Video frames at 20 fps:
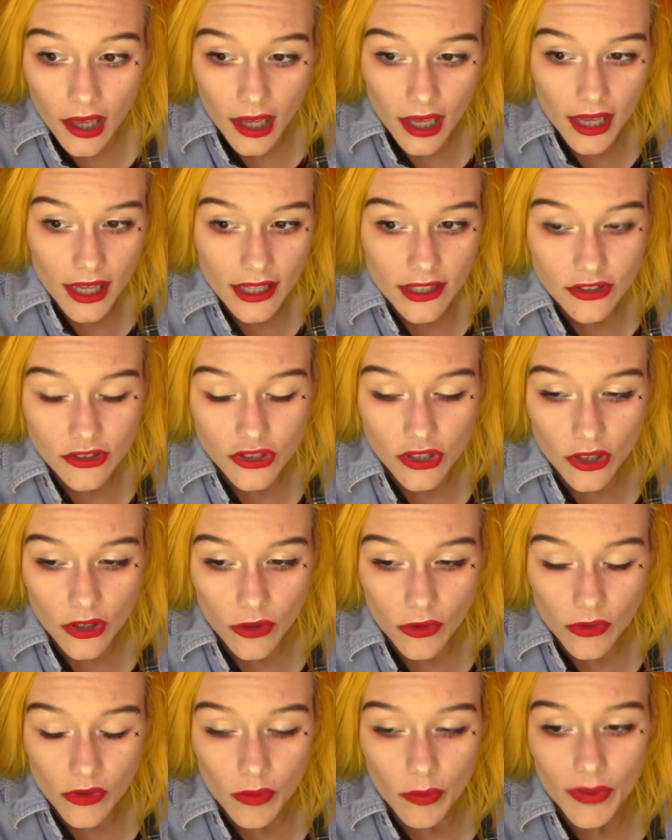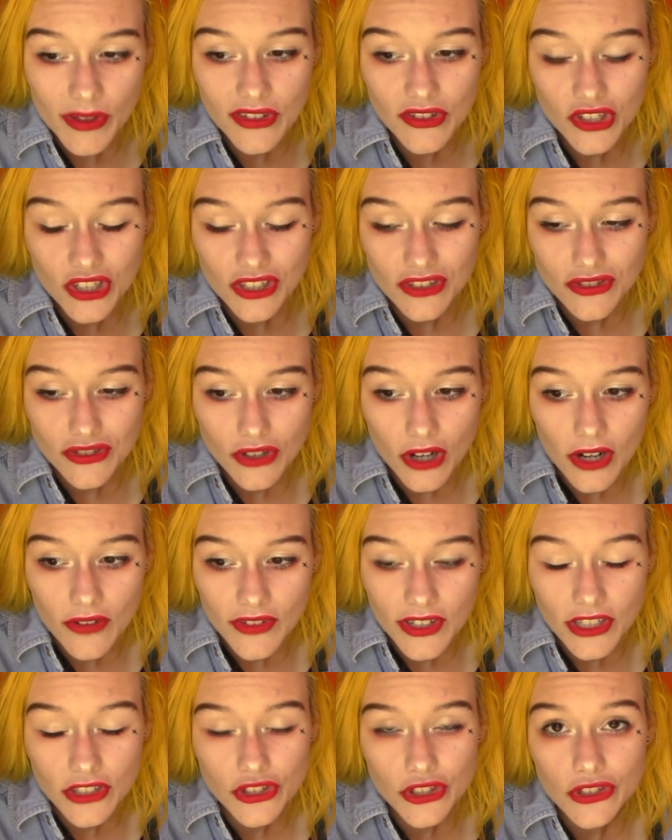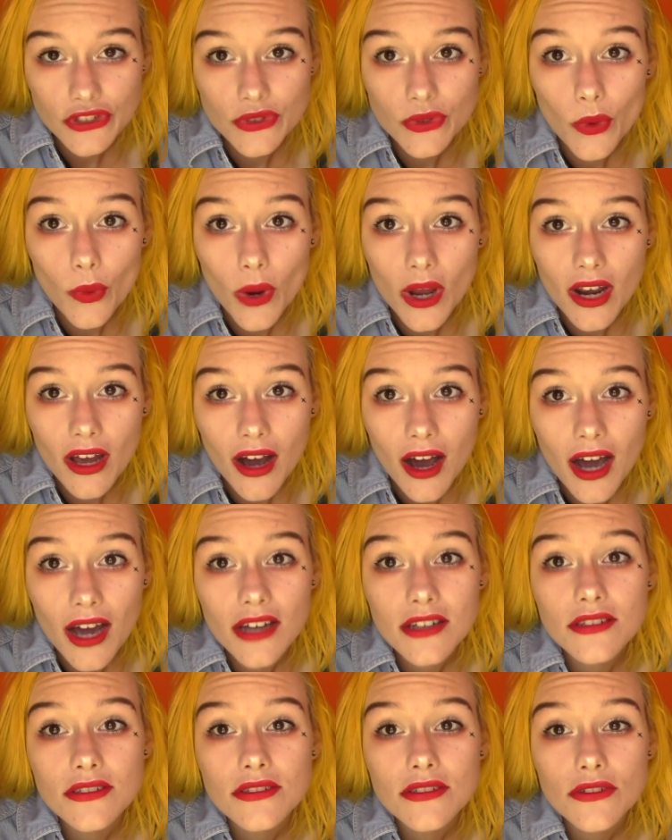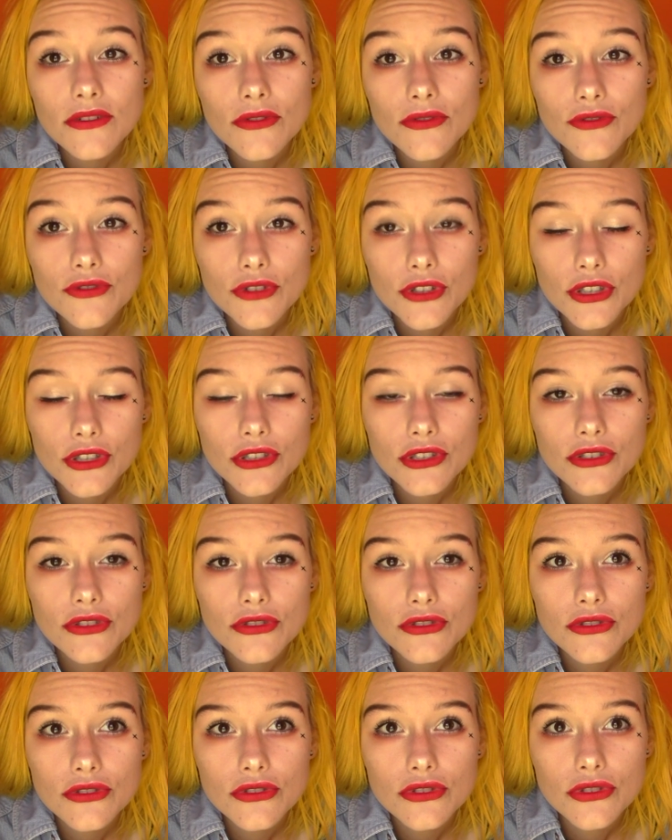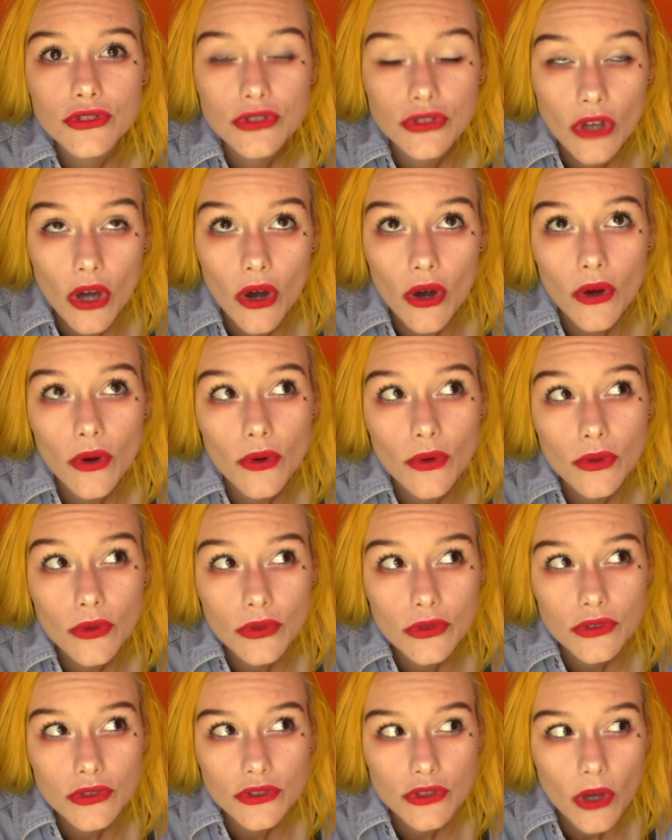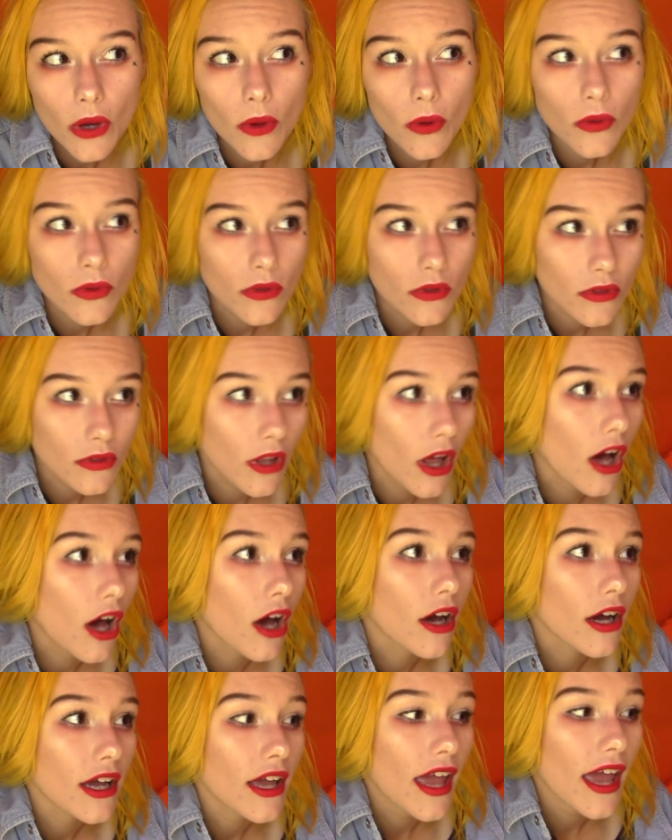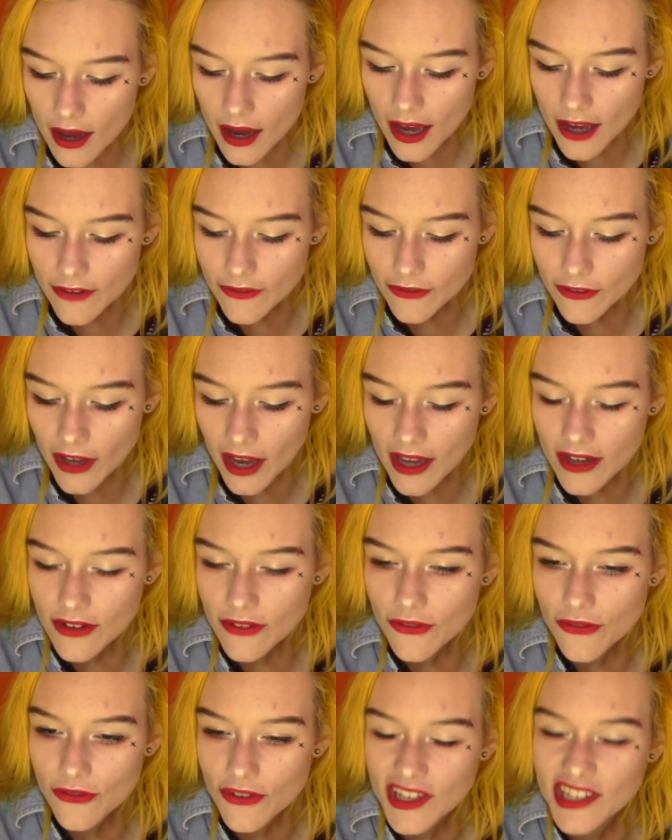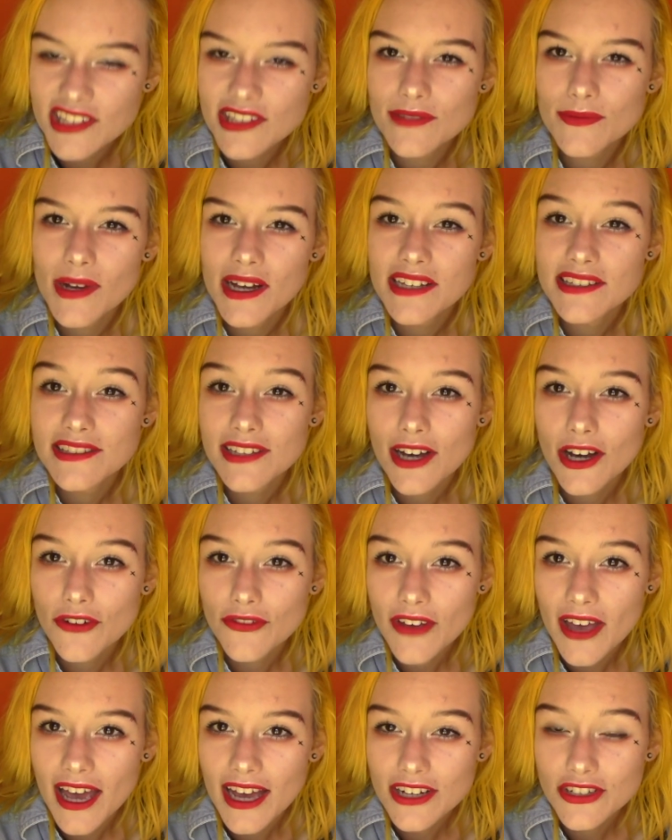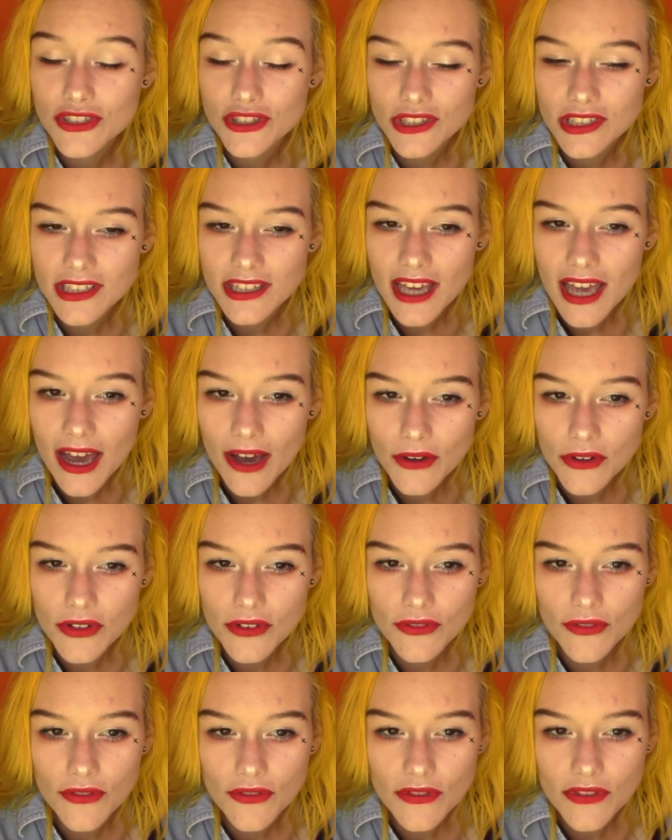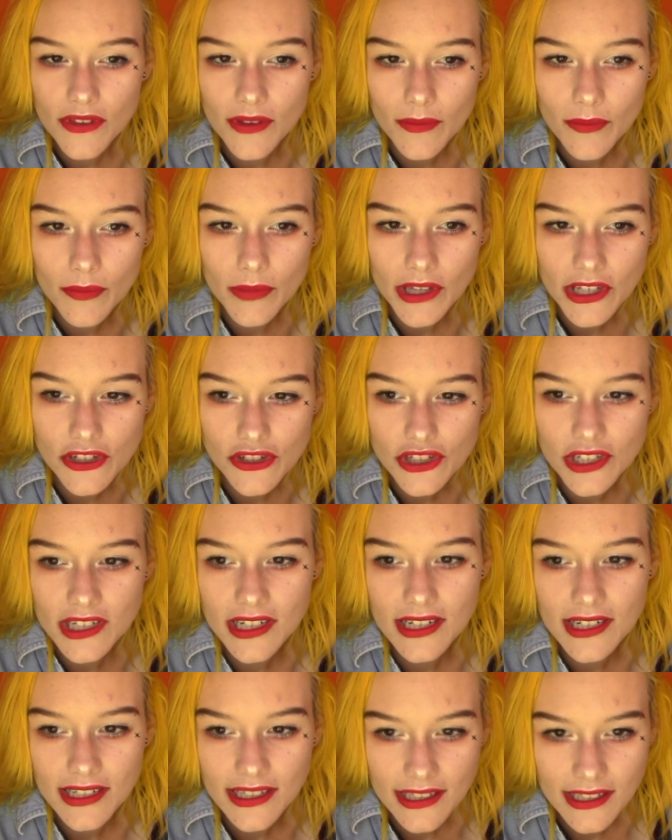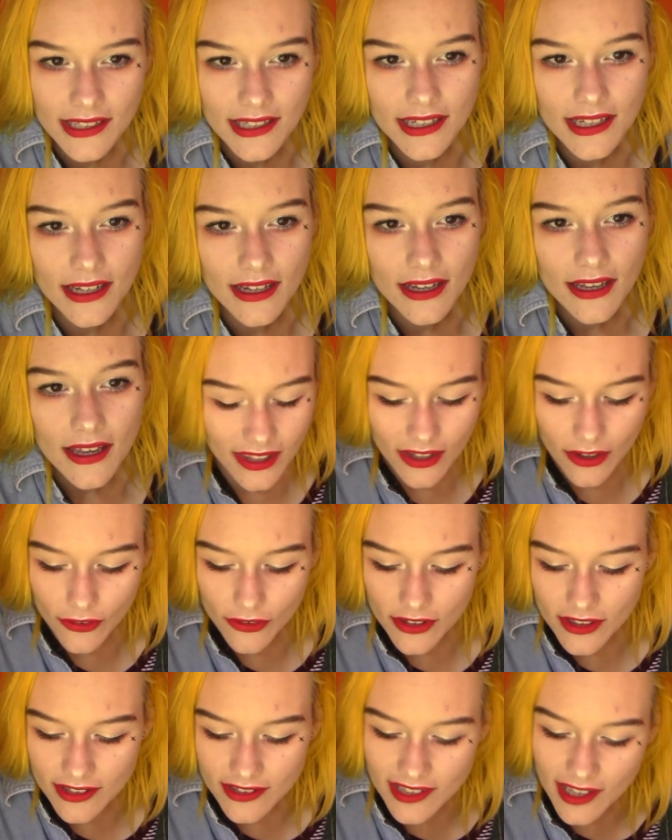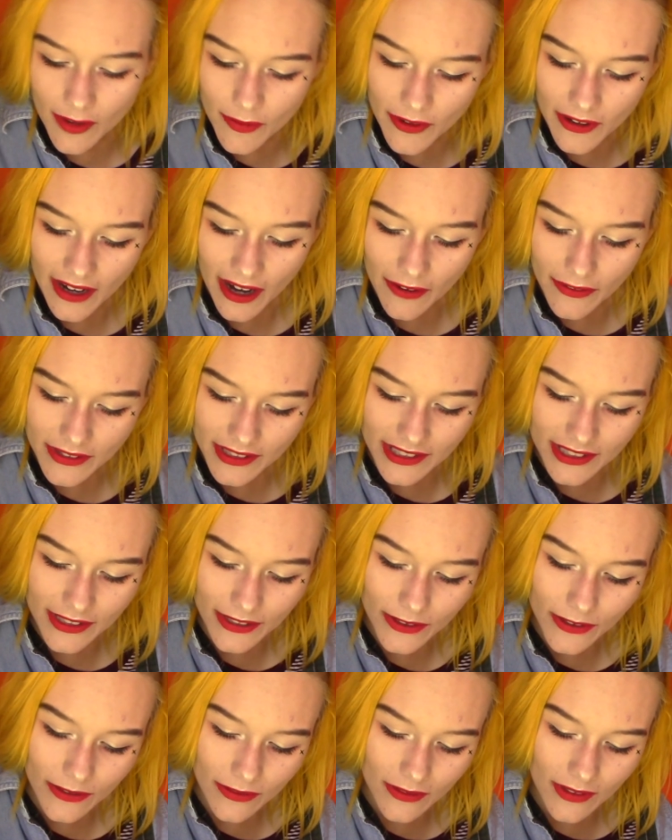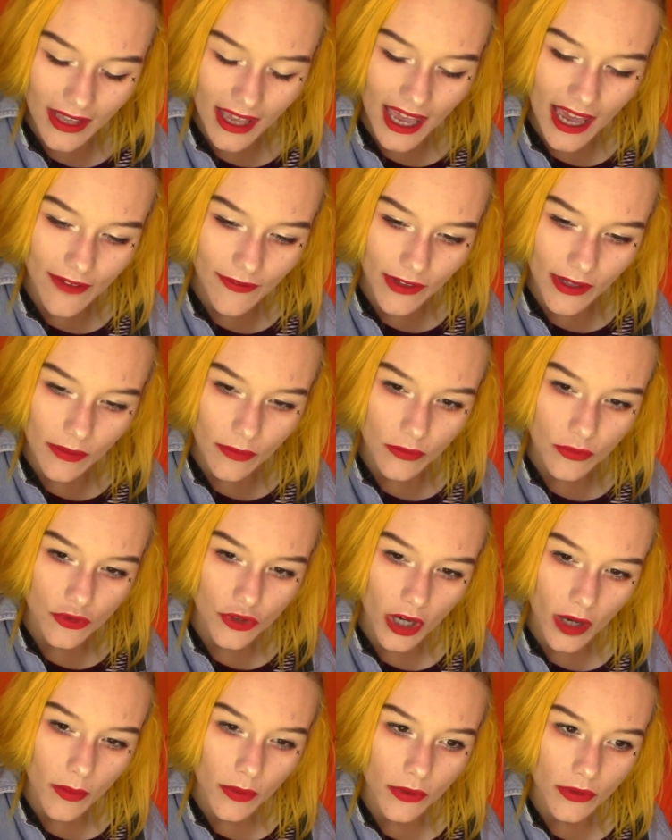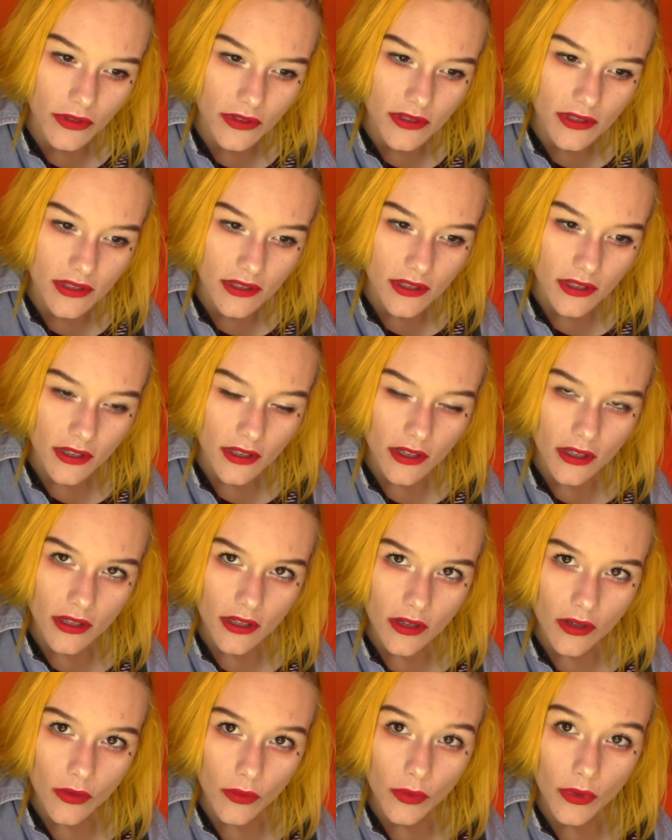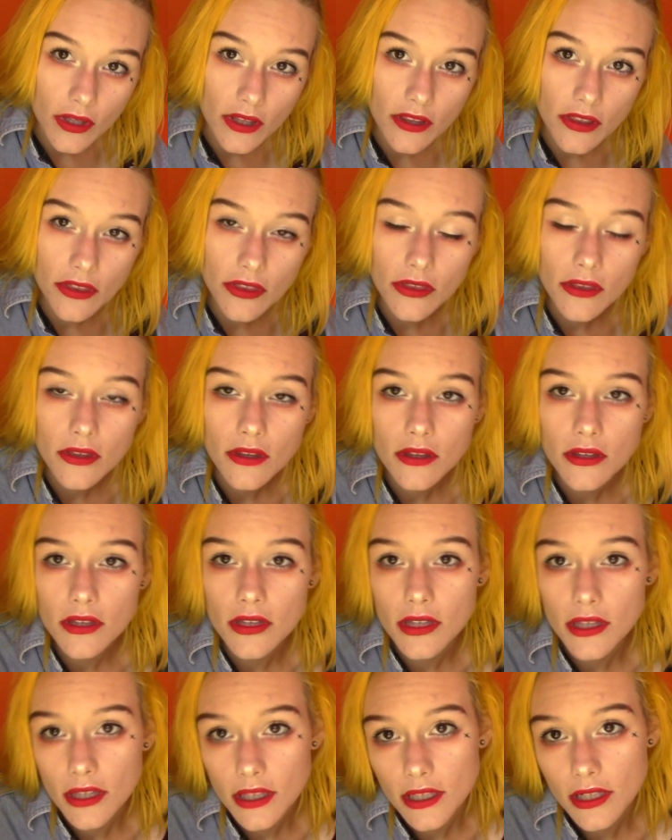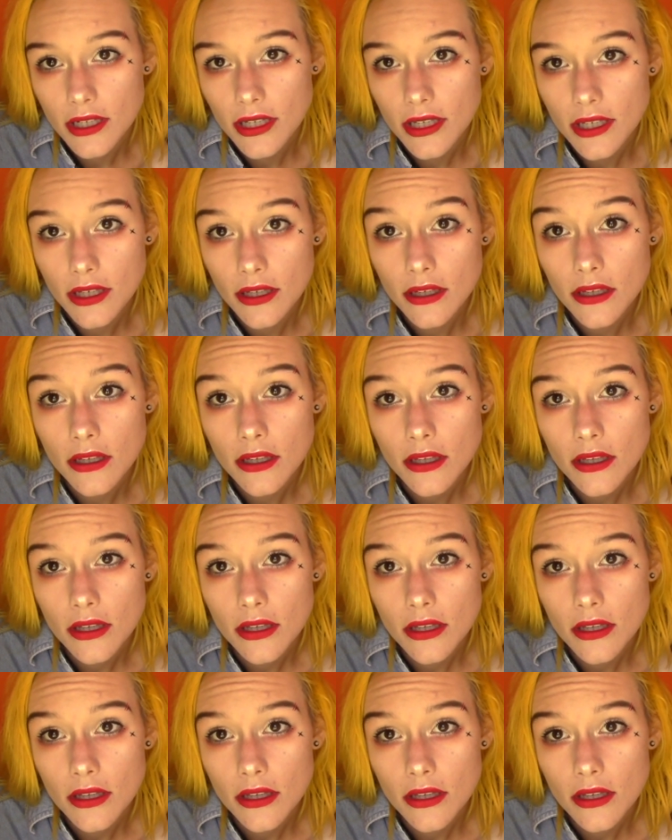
And so the binging and starving just went on for so long. I've kind of fixed myself actually out of the binging and eating. Over the summer, I was still having troubles with eating